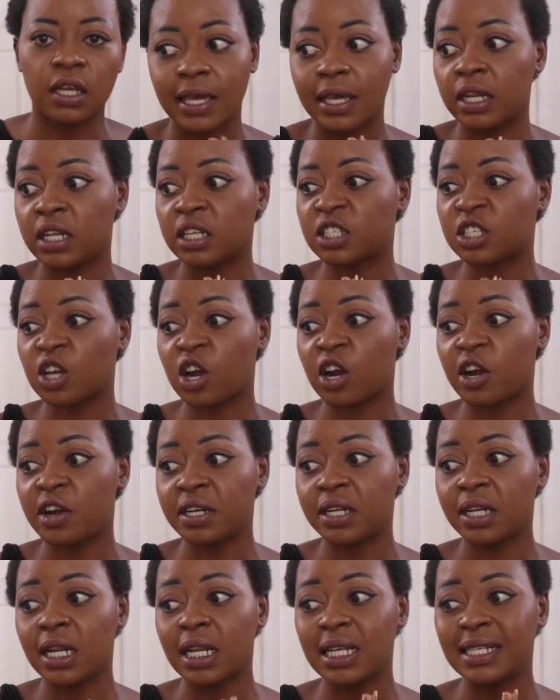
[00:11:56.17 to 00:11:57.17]
It is
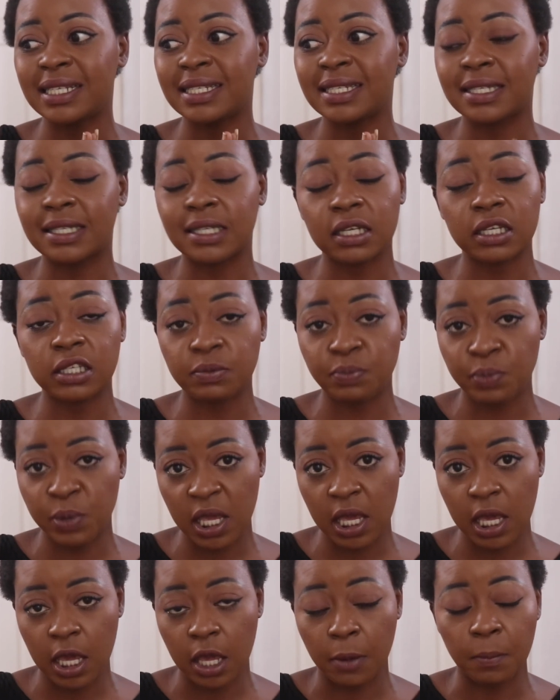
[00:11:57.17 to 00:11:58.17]
currently 6
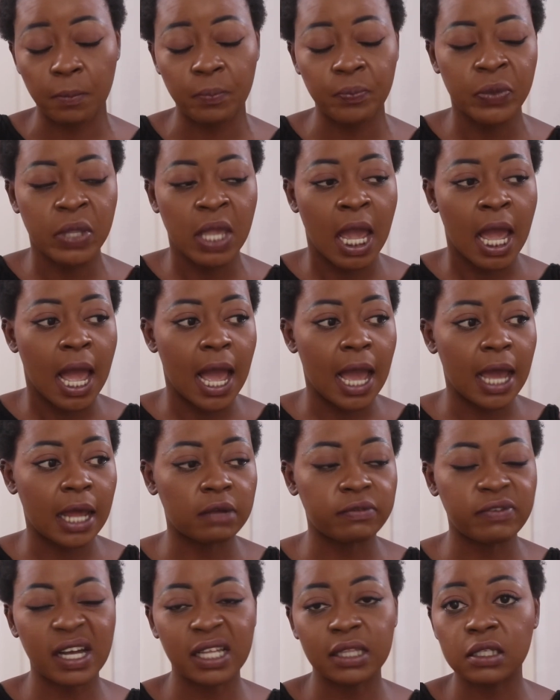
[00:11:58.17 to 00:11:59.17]
p.m. and
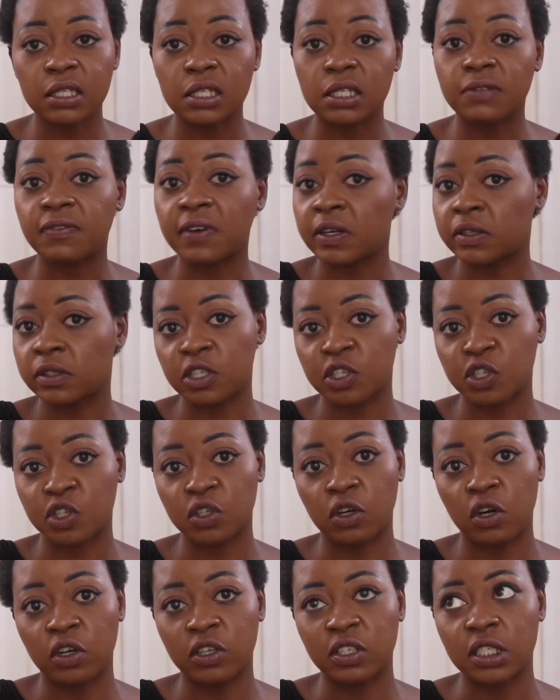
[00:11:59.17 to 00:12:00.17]
I've had this foundation
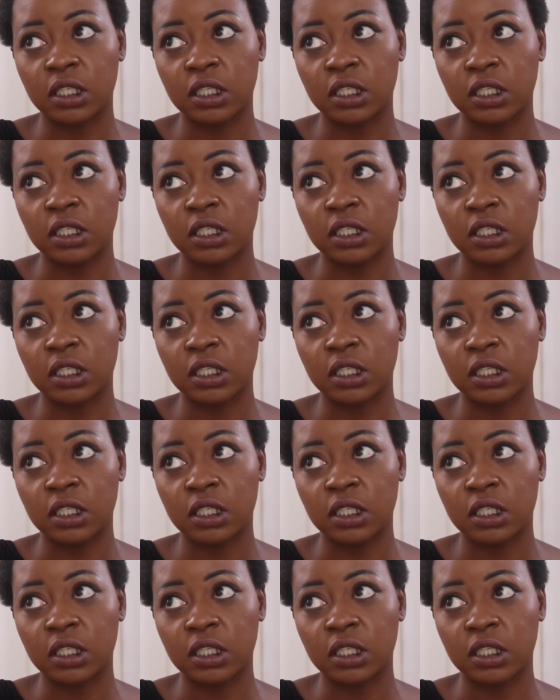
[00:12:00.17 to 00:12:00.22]
on